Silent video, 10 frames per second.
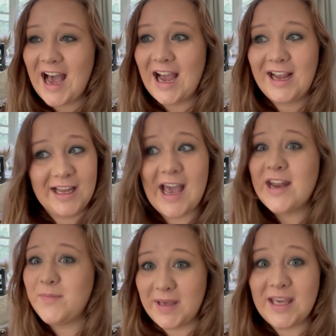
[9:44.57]
I
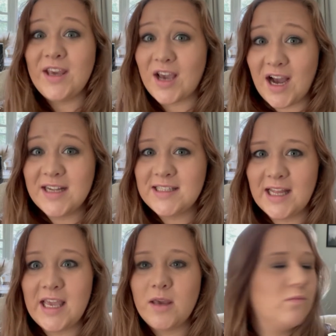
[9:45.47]
had to pee constantly. Like,